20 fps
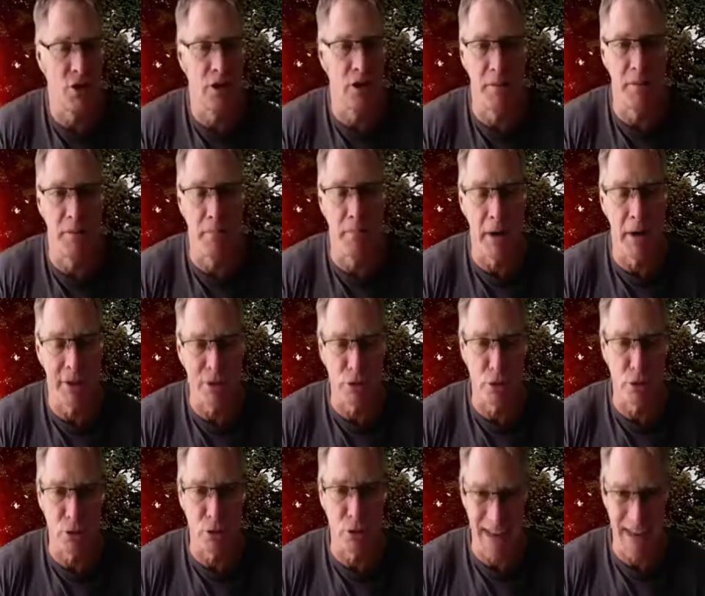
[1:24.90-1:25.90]
a muscle
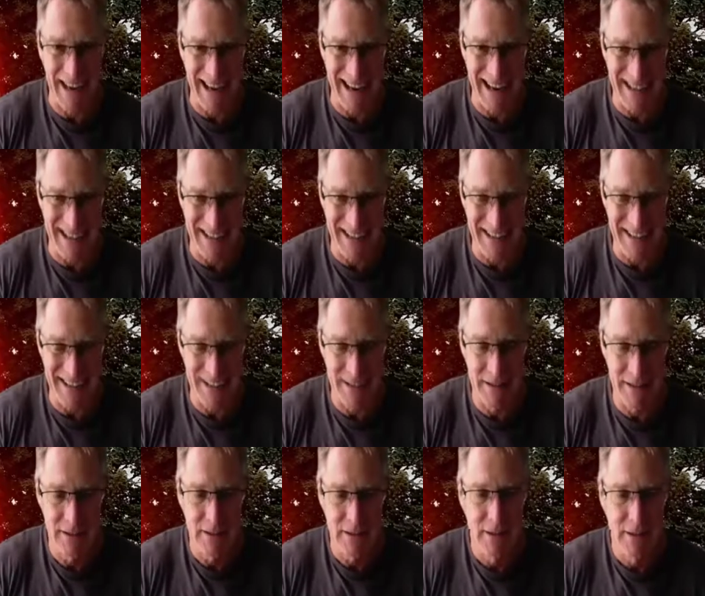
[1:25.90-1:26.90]
test
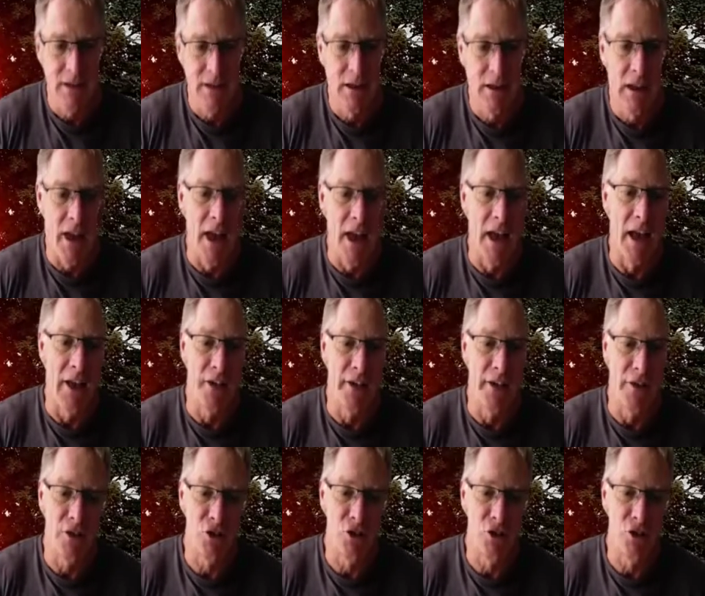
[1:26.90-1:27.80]
and